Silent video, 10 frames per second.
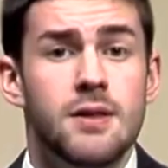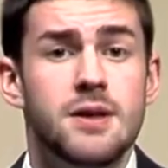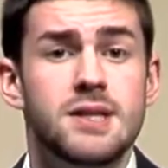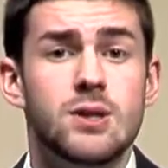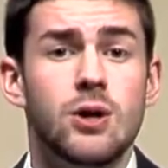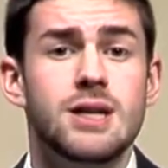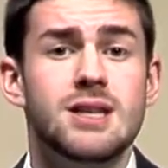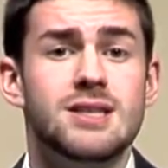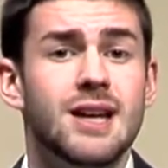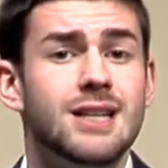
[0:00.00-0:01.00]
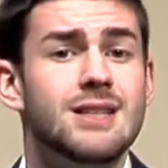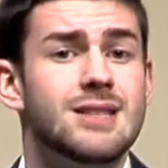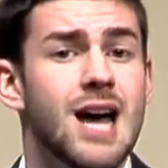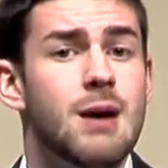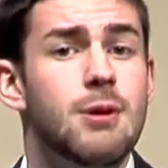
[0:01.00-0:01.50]
This is only the second
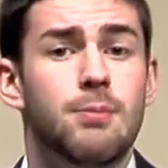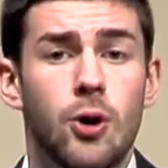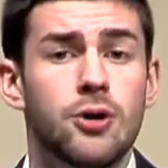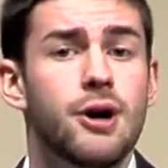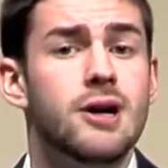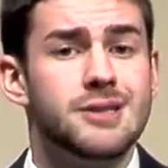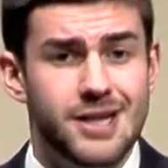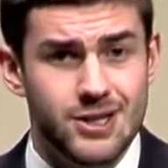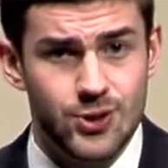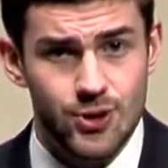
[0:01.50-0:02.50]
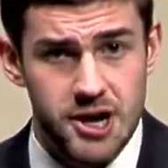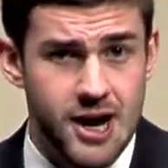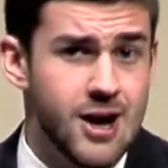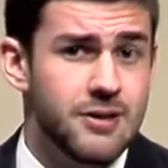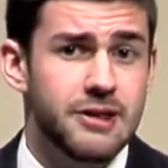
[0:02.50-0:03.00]
time in Bulldogs history
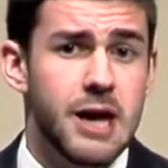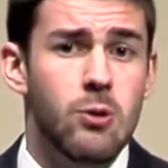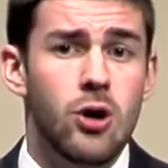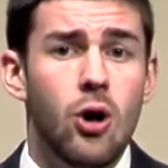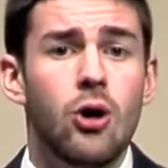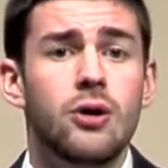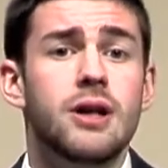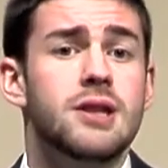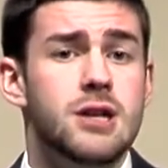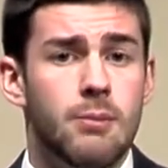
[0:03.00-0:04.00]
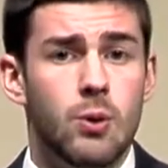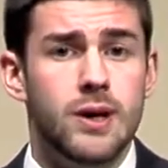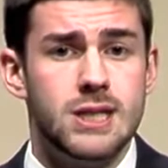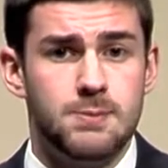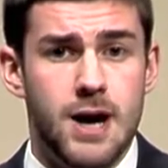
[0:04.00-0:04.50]
that they will hold the number
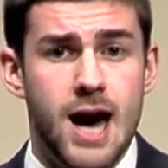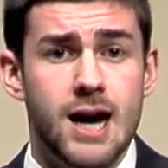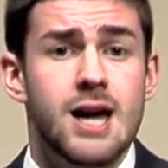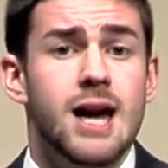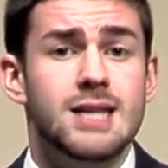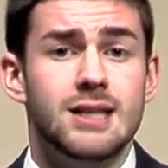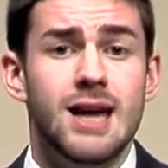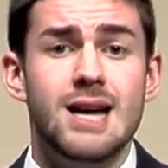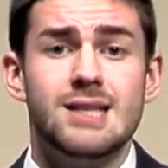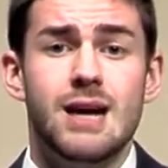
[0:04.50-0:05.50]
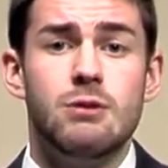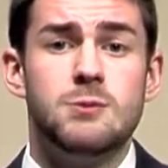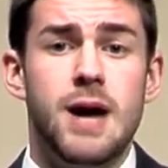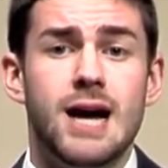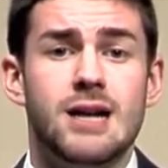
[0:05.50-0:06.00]
1 spot, as the last time was
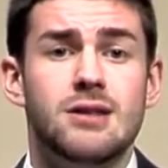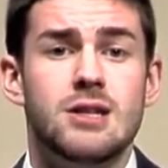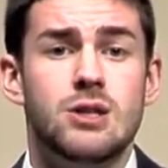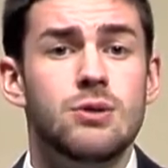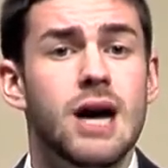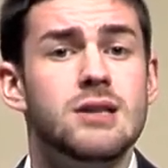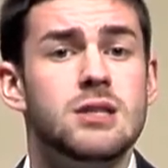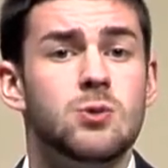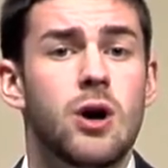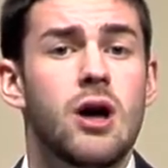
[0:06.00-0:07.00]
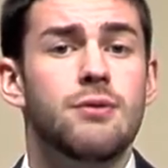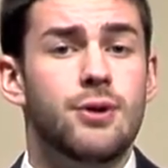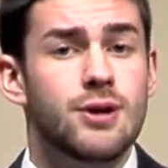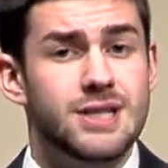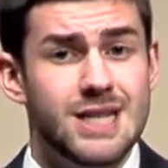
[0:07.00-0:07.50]
back in the
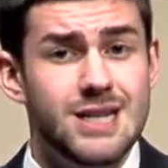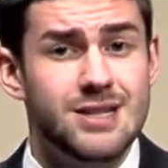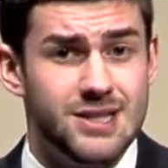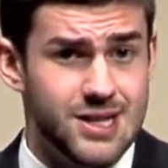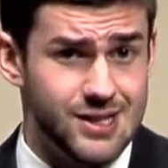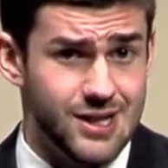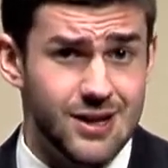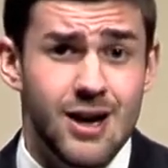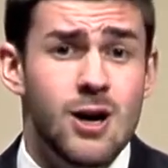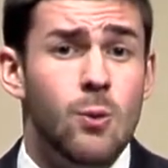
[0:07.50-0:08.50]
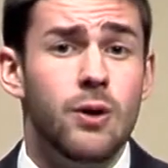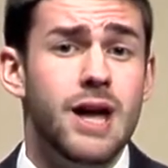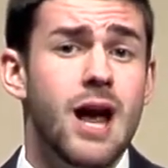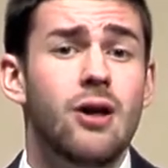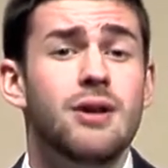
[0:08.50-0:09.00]
2012-13 season where
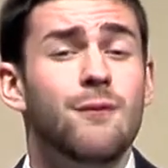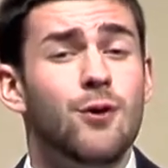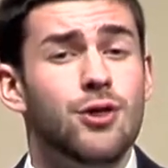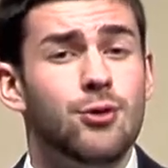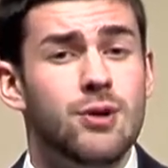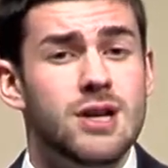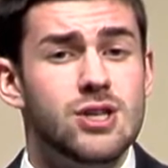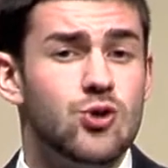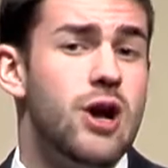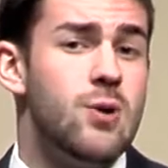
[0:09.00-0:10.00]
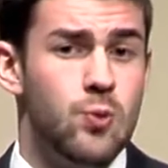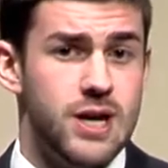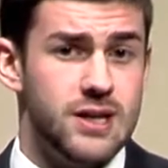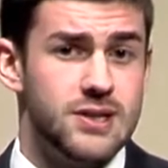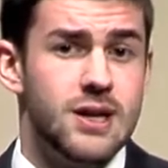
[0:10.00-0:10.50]
they held it for 3 straight
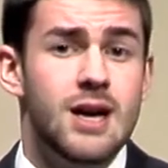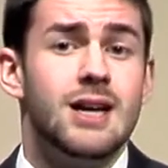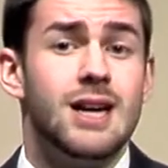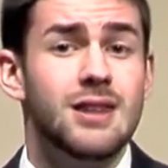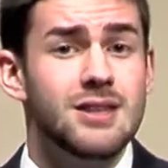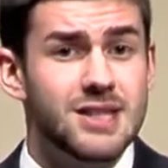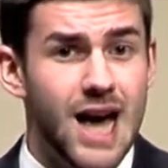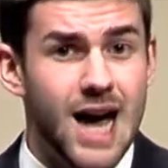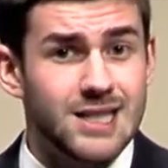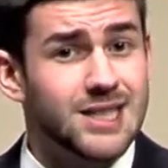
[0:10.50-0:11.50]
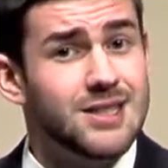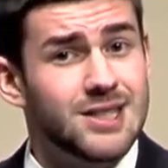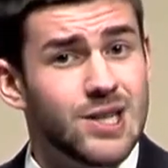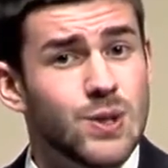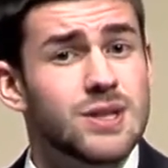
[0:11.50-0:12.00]
weeks. Can the Zags
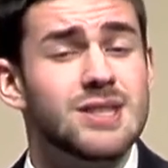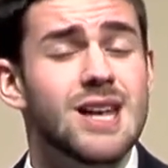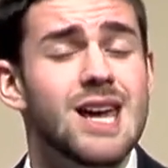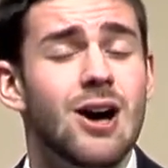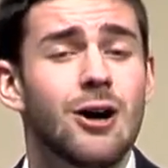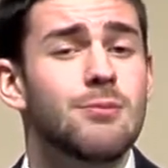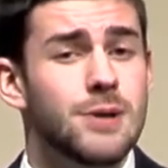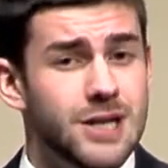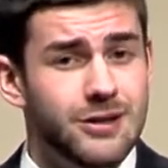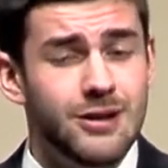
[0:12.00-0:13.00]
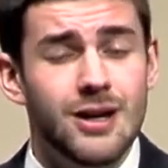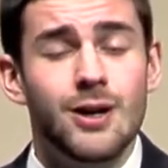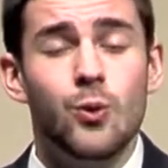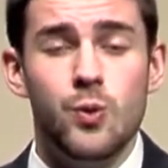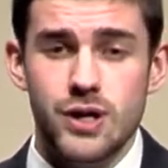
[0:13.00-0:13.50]
continue to stay unbeaten?
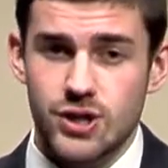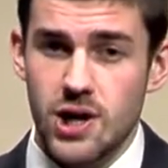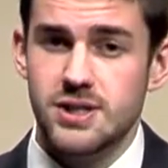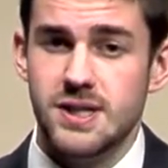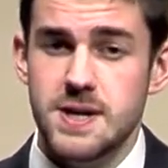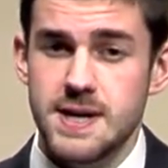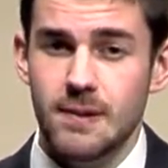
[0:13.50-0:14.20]
We shall see.